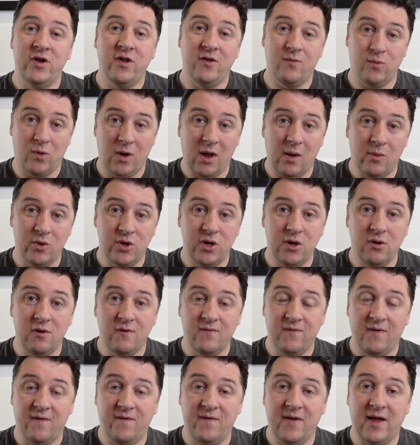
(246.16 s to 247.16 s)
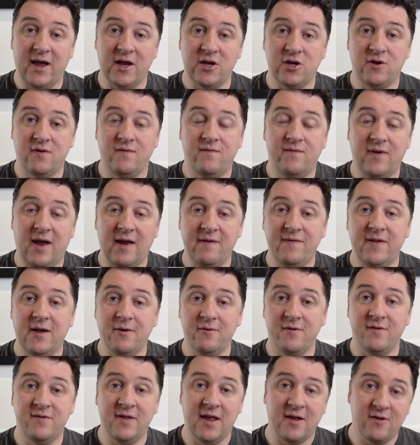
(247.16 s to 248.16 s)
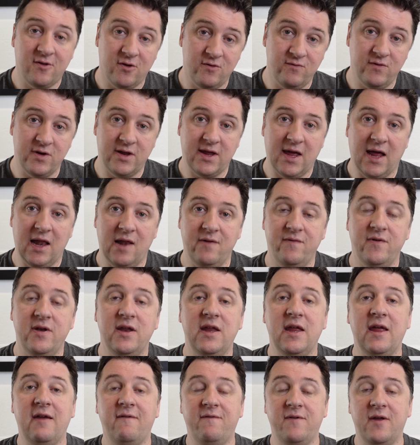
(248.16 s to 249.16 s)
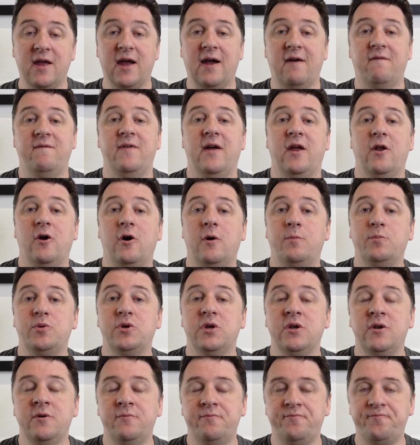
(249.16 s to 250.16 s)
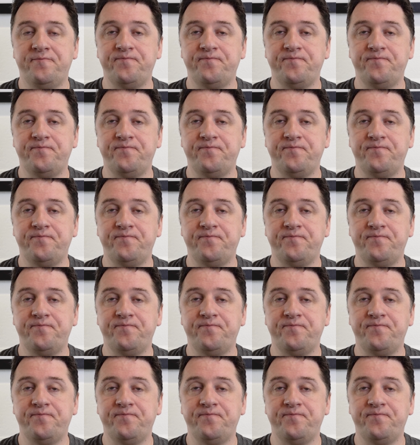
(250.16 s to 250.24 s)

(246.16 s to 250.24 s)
is what I would use for flash, 5600 Kelvin if you have that option.